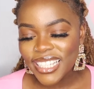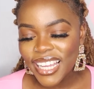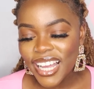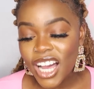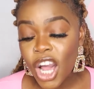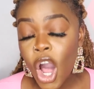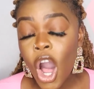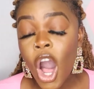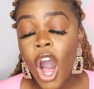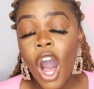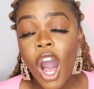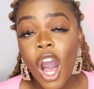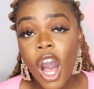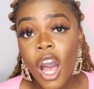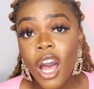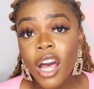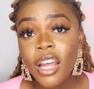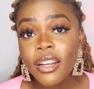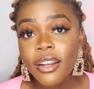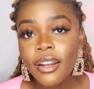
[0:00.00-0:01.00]
a
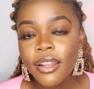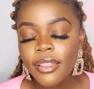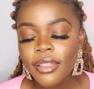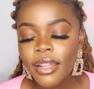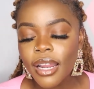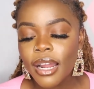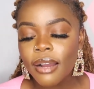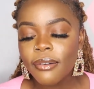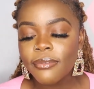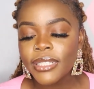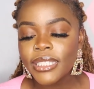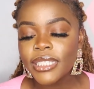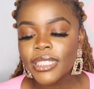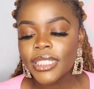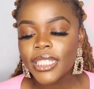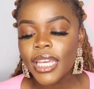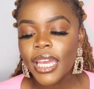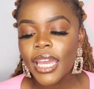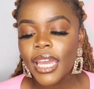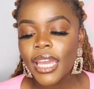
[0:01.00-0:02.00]
con that I would
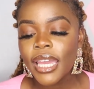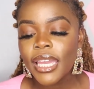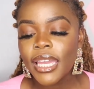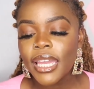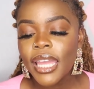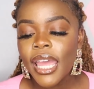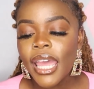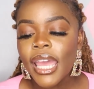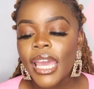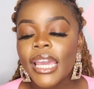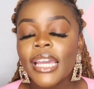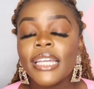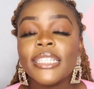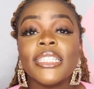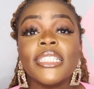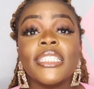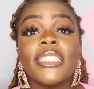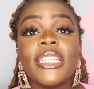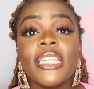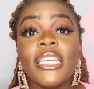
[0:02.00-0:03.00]
say
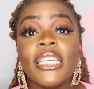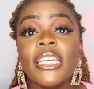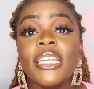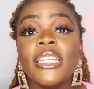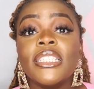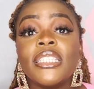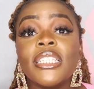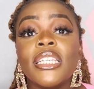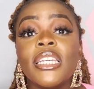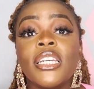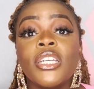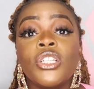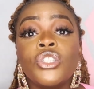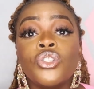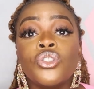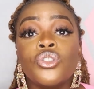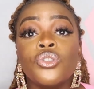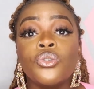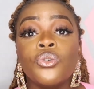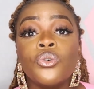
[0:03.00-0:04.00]
is it's easy
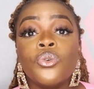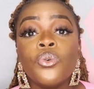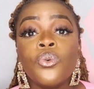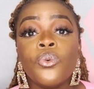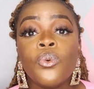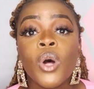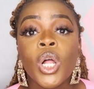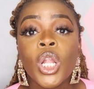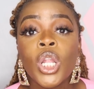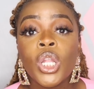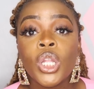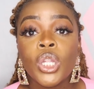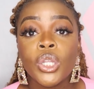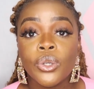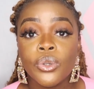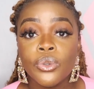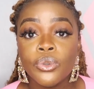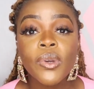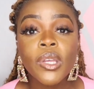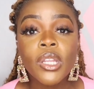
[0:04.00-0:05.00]
to
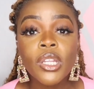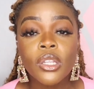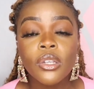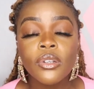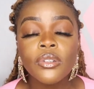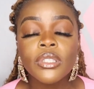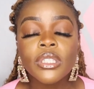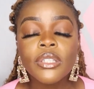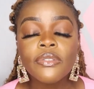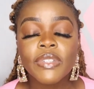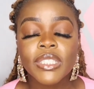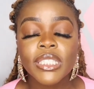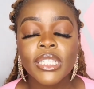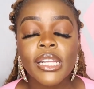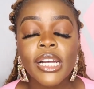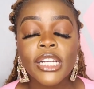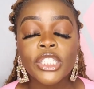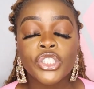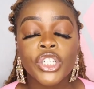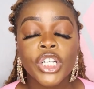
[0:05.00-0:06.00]
lose. You can lose
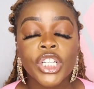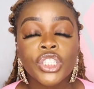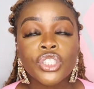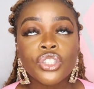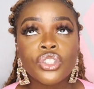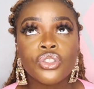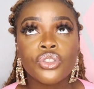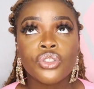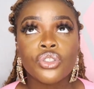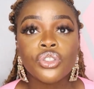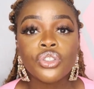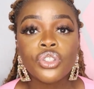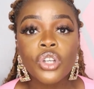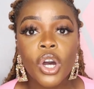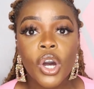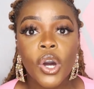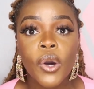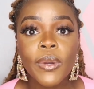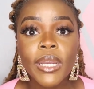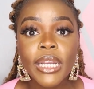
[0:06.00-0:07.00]
Invisalign trays
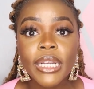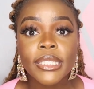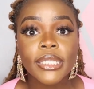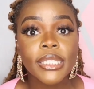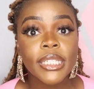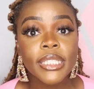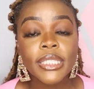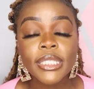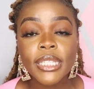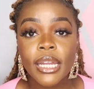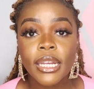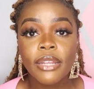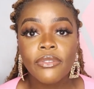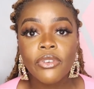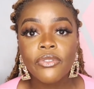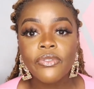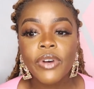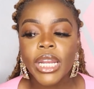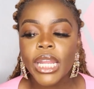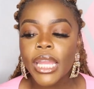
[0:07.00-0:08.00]
so easy, it's not
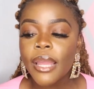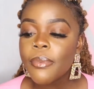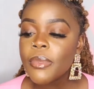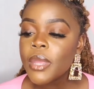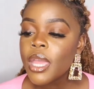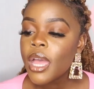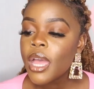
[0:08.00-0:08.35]
even funny.